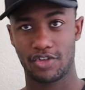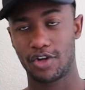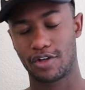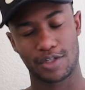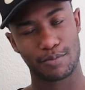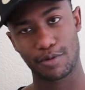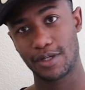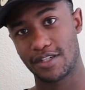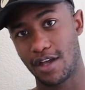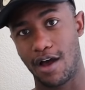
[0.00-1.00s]
shirt is
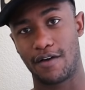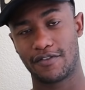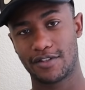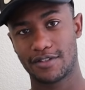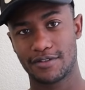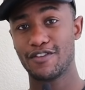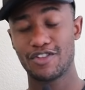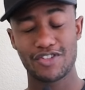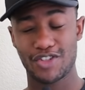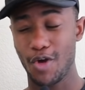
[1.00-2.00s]
pretty soft.
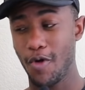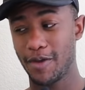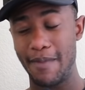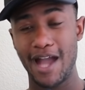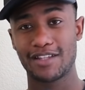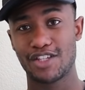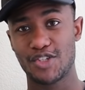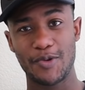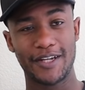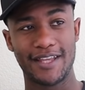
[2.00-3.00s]
Even just going back to
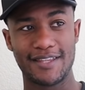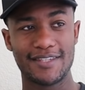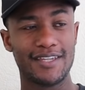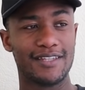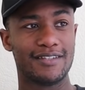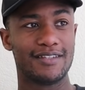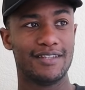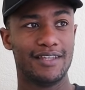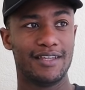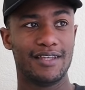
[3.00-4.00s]
2019,
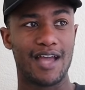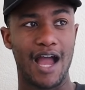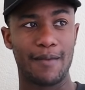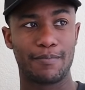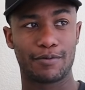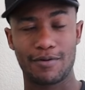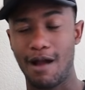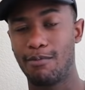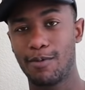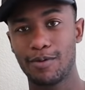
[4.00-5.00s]
I
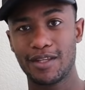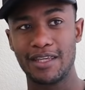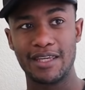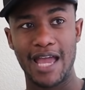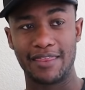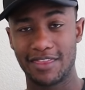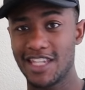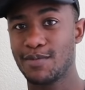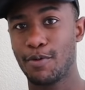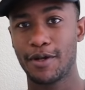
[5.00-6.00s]
probably at
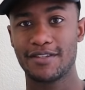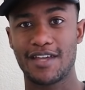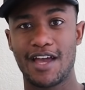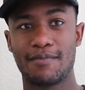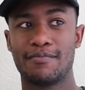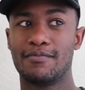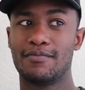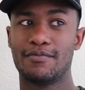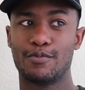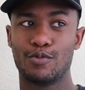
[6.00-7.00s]
this point in time
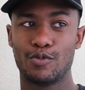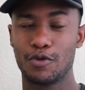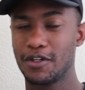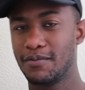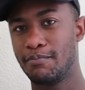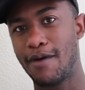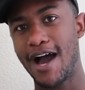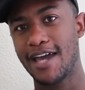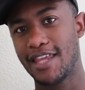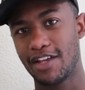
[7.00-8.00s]
wouldn't
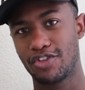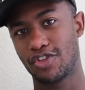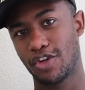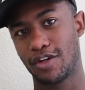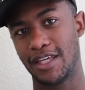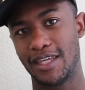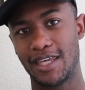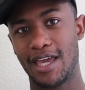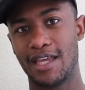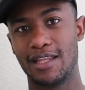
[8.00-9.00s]
buy that shirt
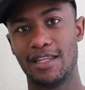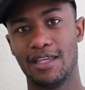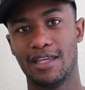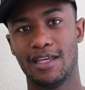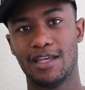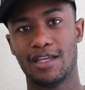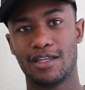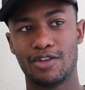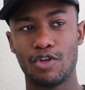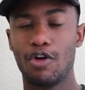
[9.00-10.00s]
again,
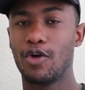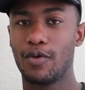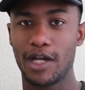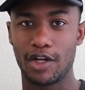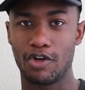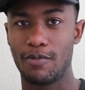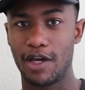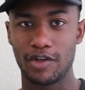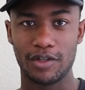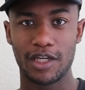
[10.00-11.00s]
knowing what I know
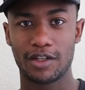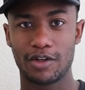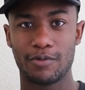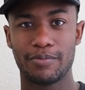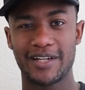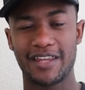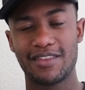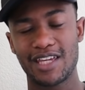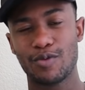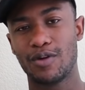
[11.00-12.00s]
about Uniqlo. But I
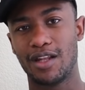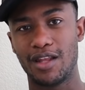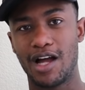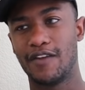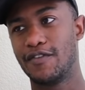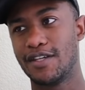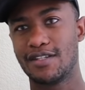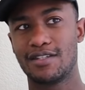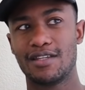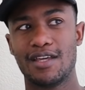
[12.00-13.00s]
think what a lot of
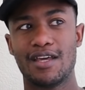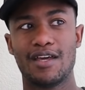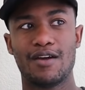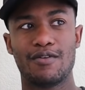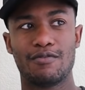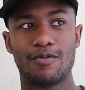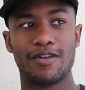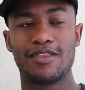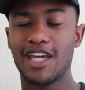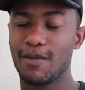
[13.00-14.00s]
us, when
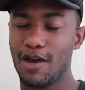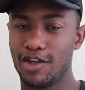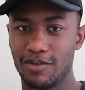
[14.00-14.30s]
we think about